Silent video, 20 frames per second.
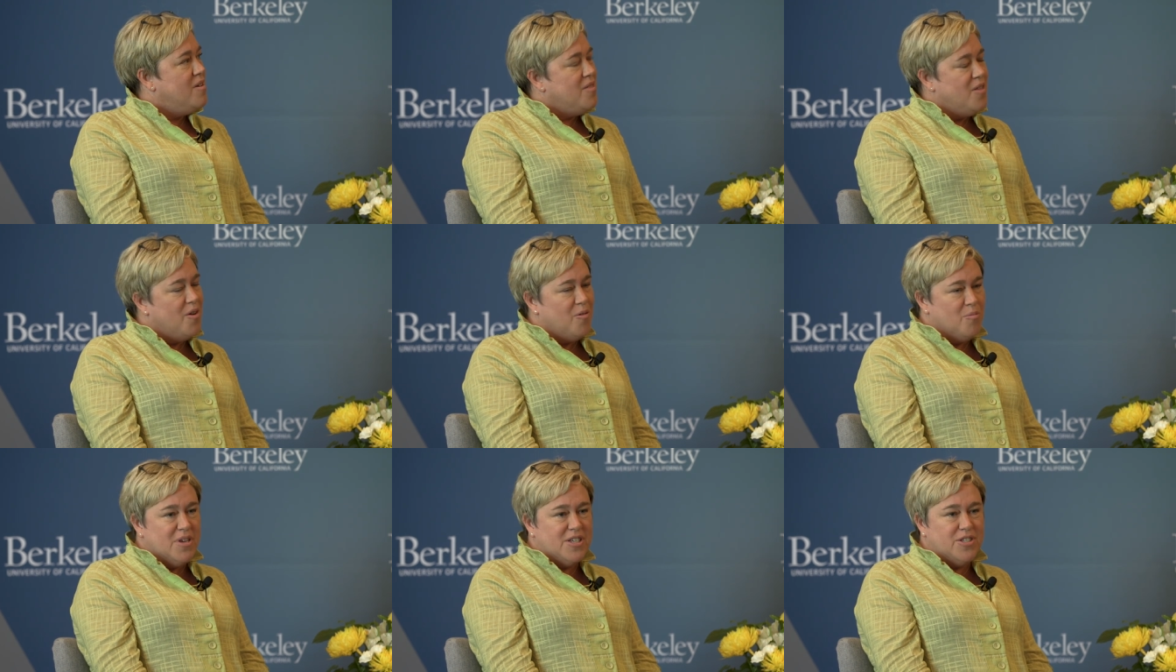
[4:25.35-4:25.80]

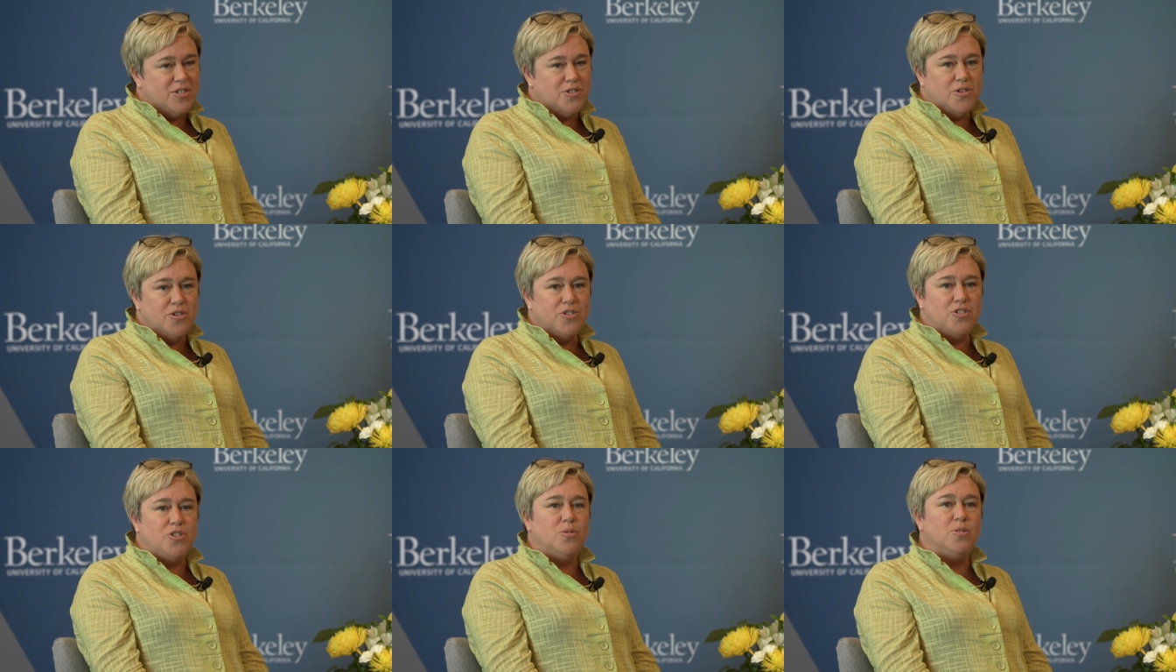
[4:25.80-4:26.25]
their
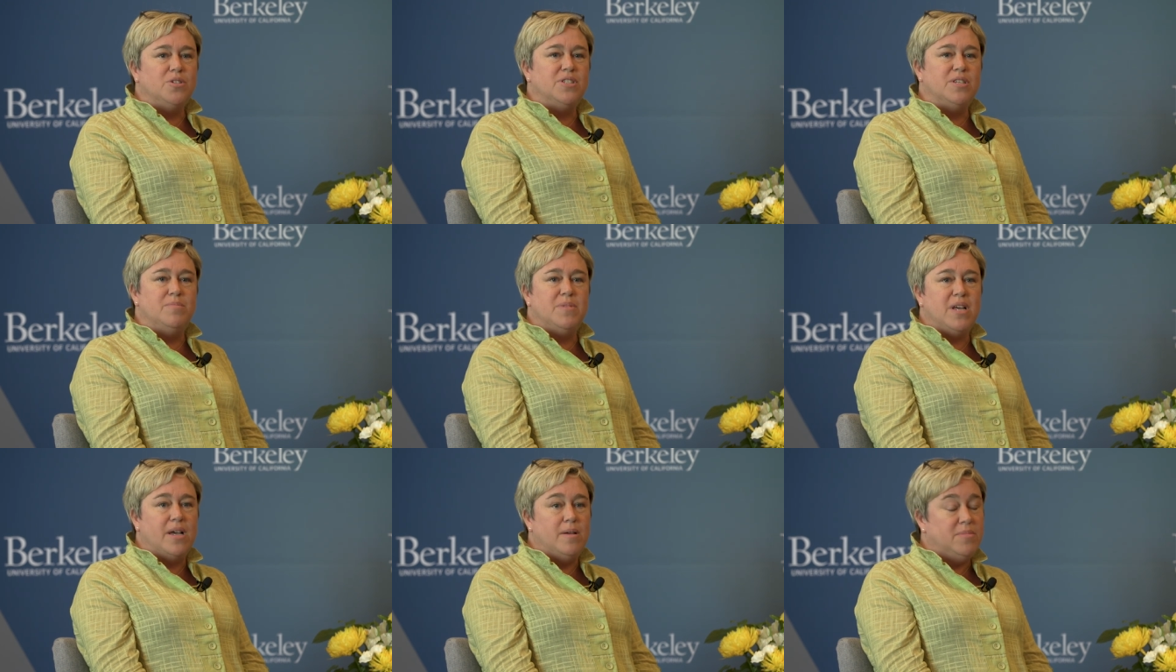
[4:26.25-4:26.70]
research, or
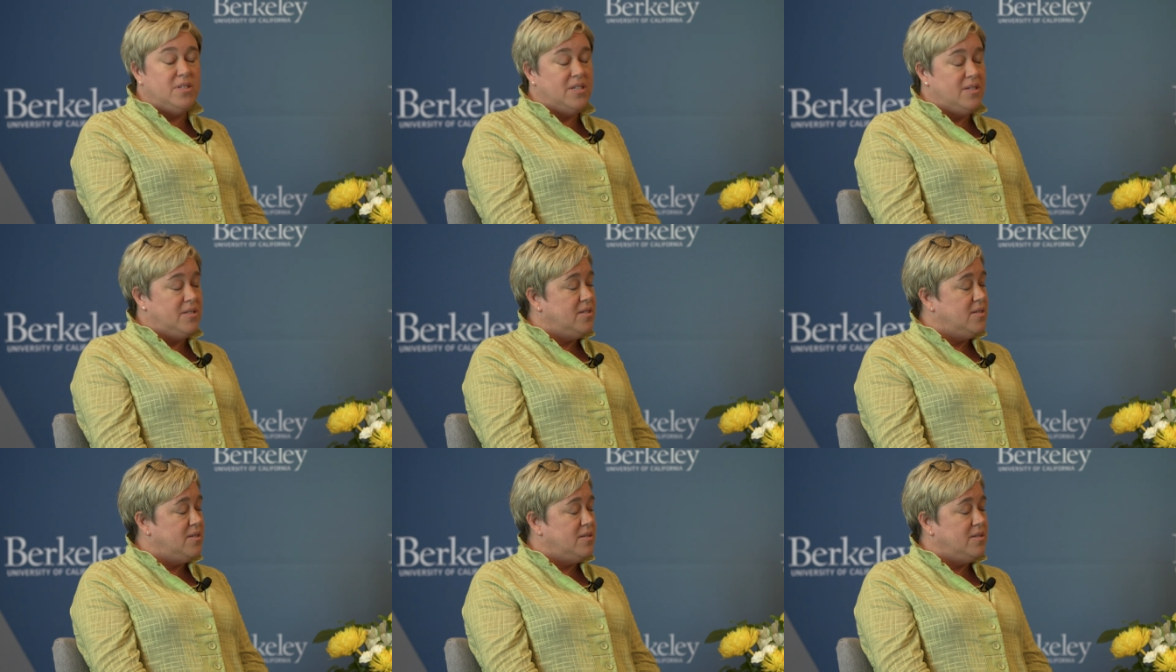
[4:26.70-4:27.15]
sometimes
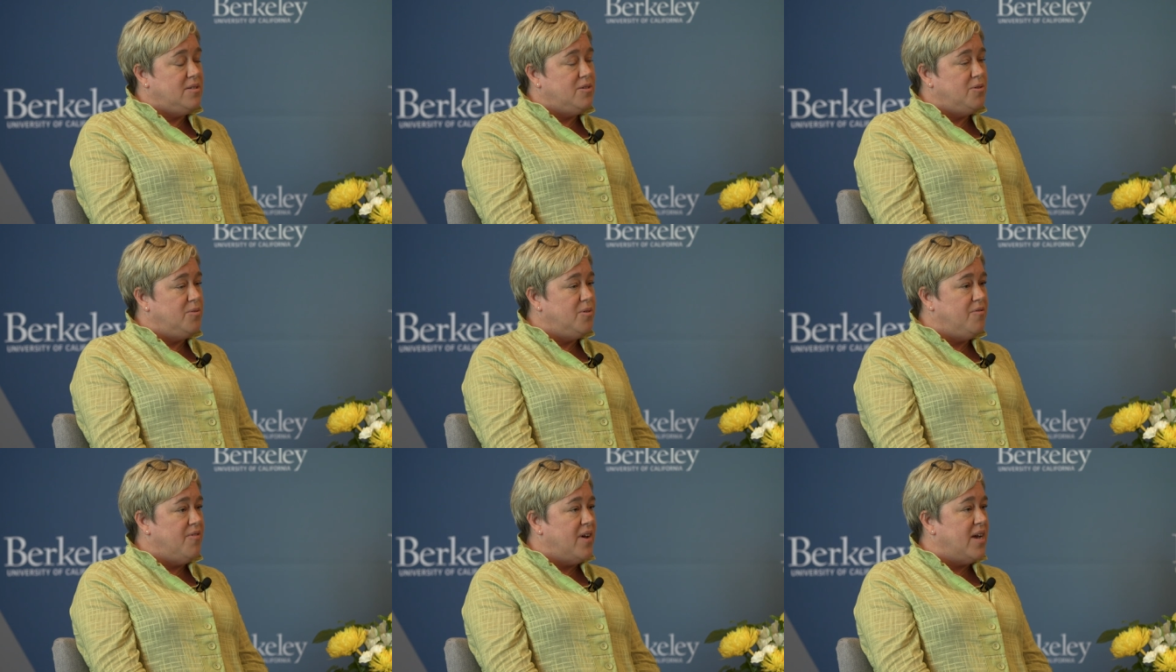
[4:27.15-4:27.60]
it's
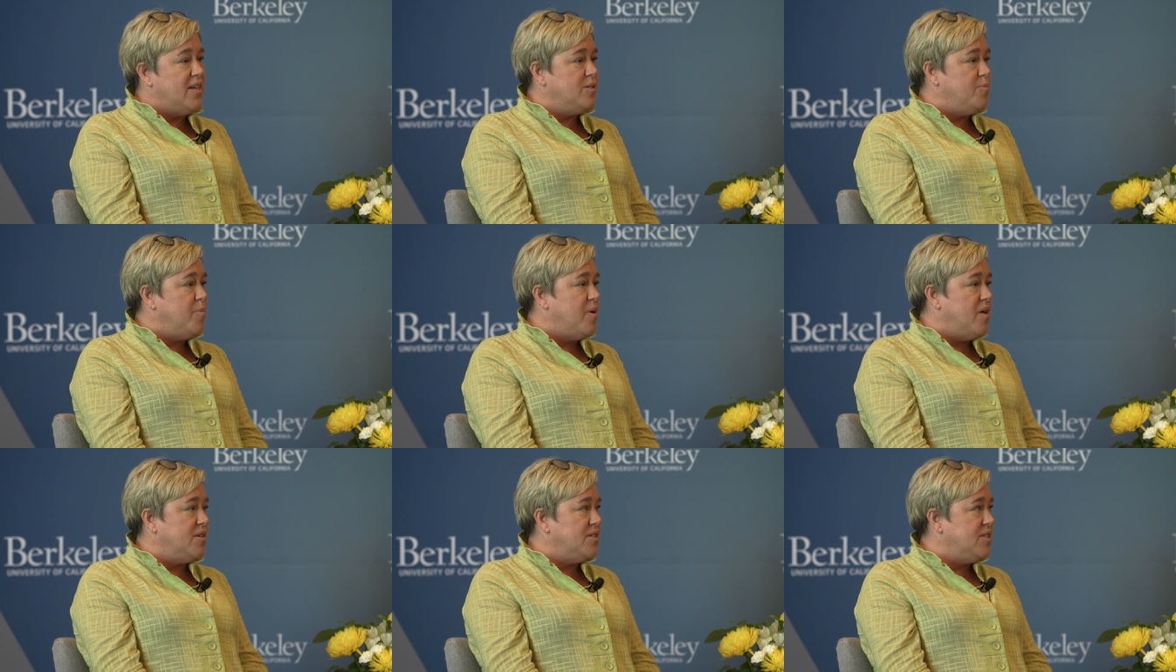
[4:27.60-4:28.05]
to advise
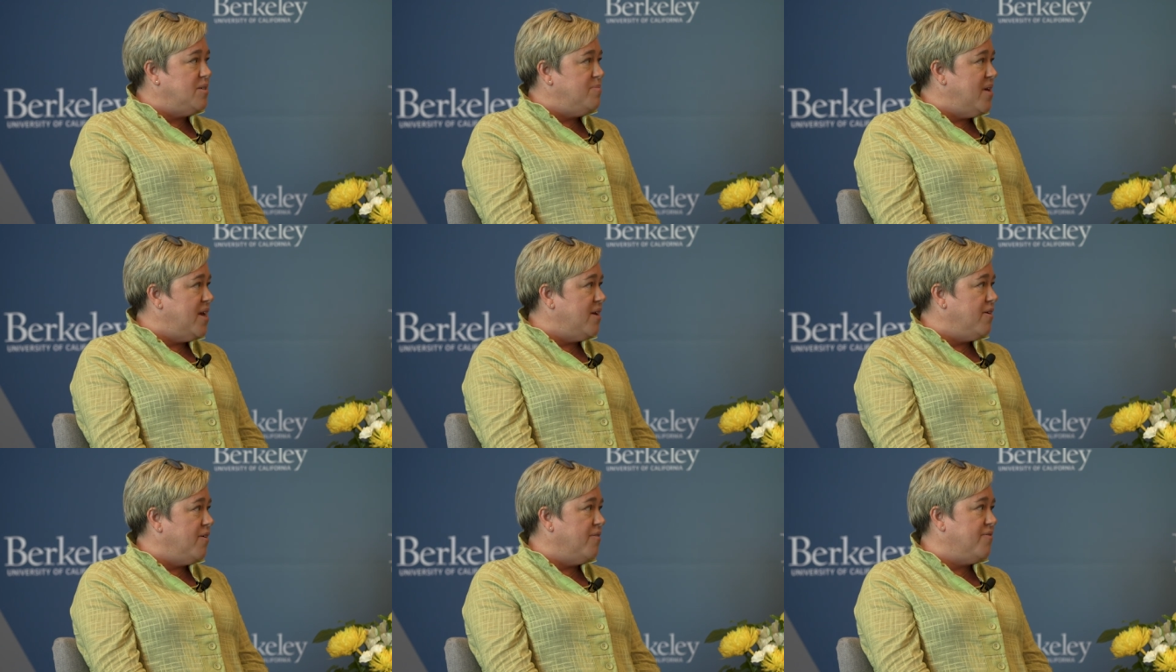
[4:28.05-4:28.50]
a
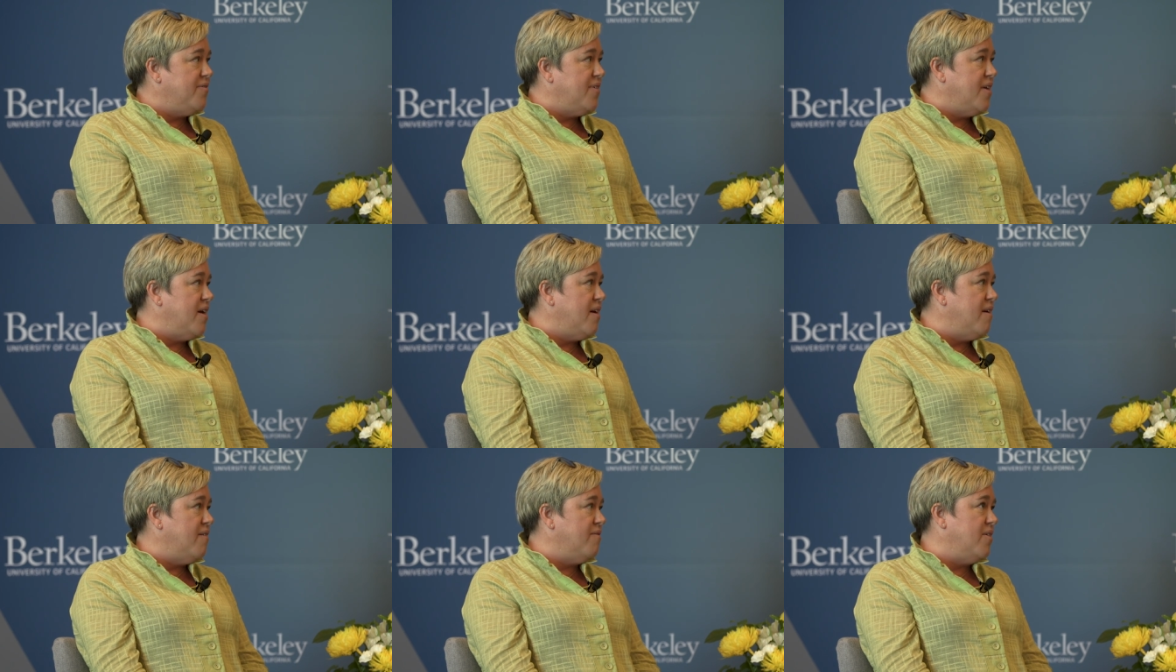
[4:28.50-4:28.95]
policymaker if
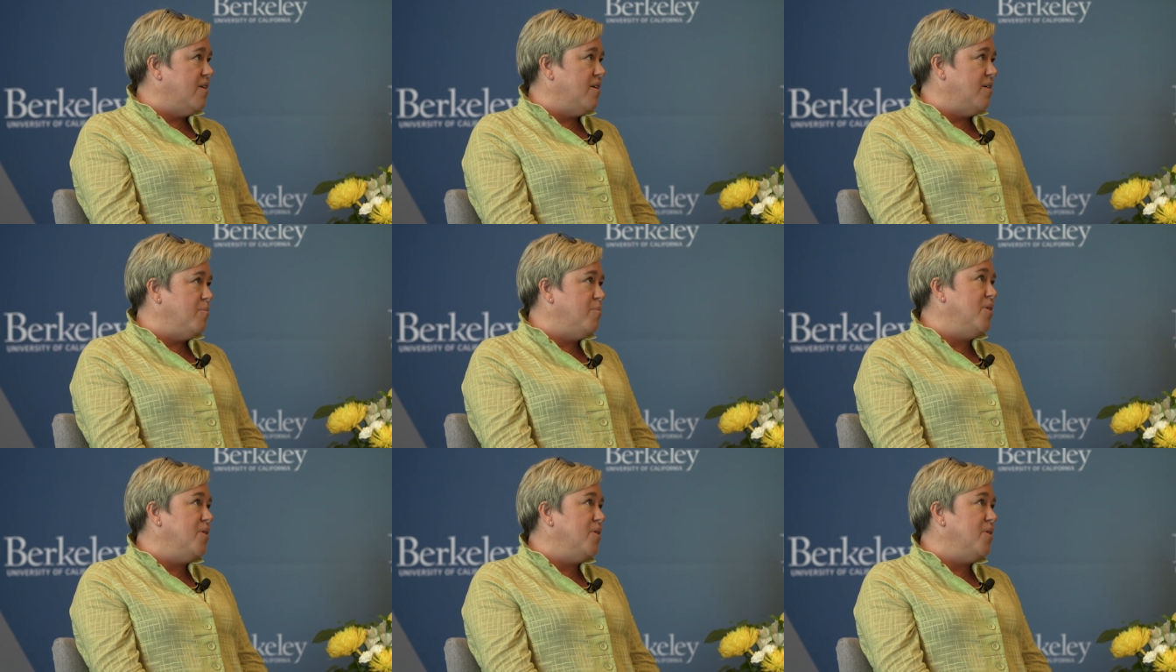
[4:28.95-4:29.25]
they have a